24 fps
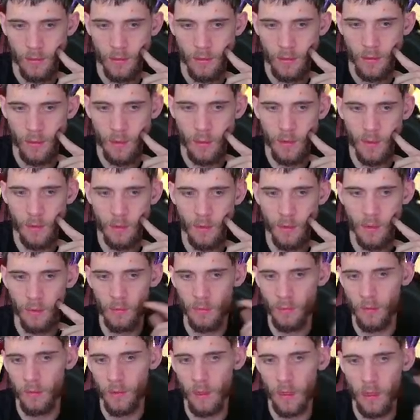I mean, we can
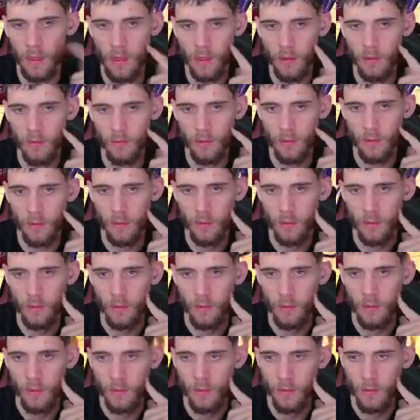revive.
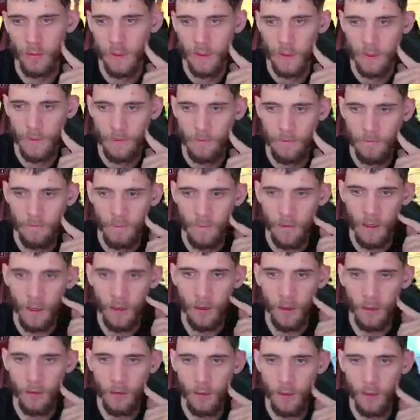I don't
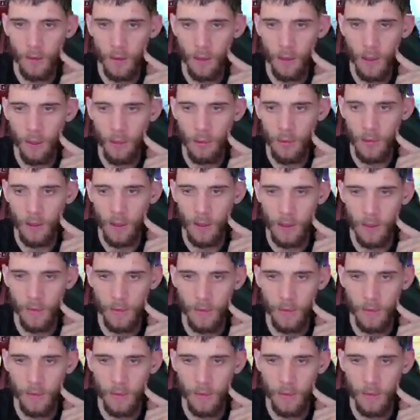know if it'll help here.